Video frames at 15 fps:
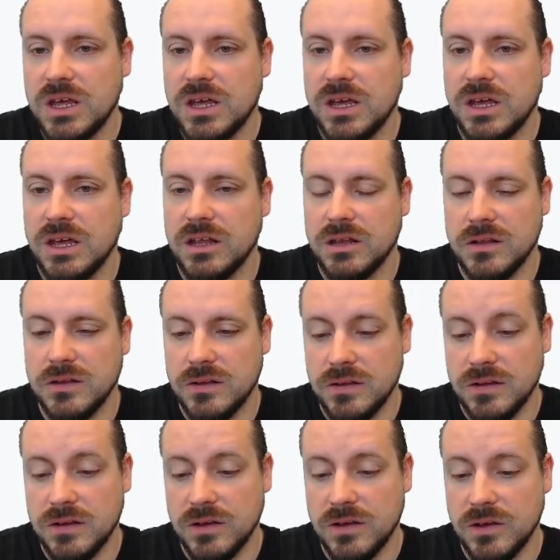and
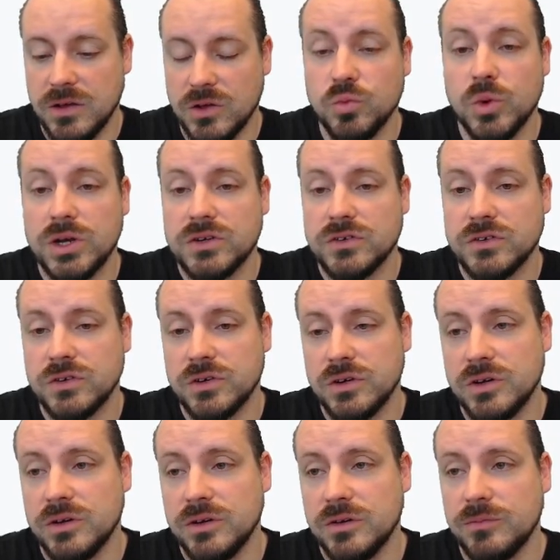in which
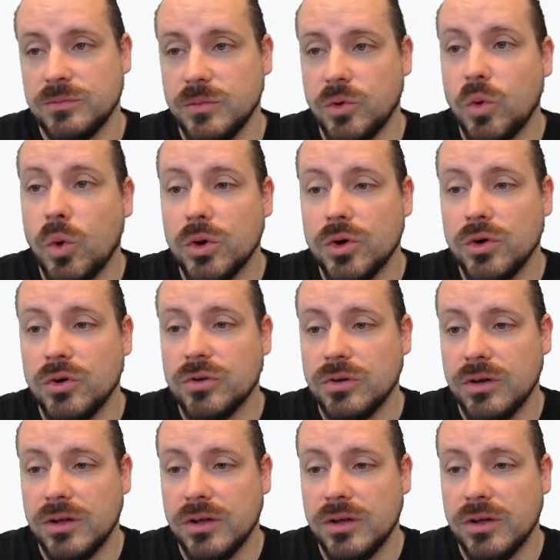order